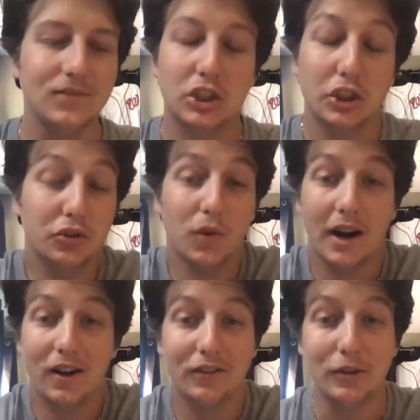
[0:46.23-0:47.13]
Just
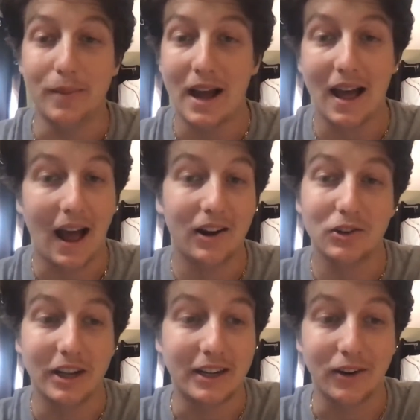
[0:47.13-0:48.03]
right off the bat, I
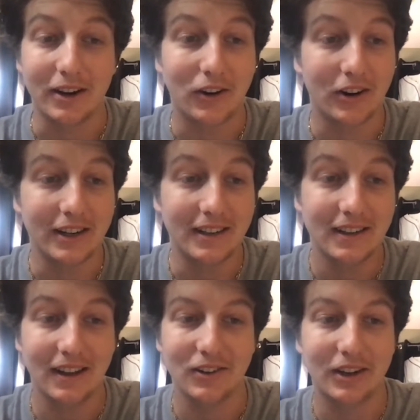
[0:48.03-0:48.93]
don't like Greg Hardy.
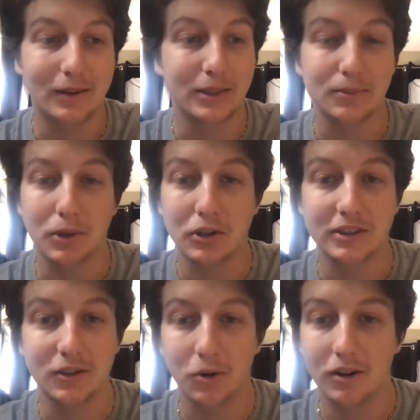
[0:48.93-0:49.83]
I don't like him as a
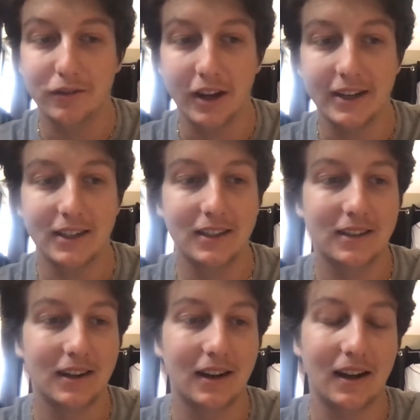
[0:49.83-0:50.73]
person or a fighter.
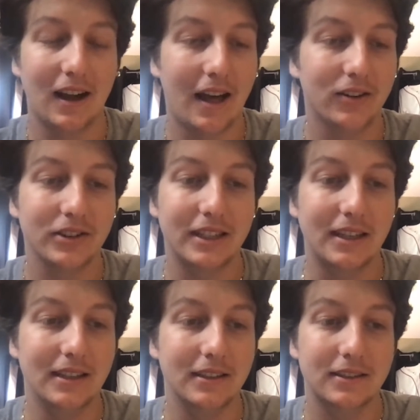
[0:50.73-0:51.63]
I don't think
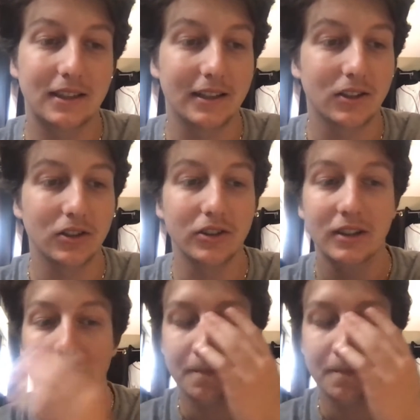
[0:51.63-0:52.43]
he's skilled.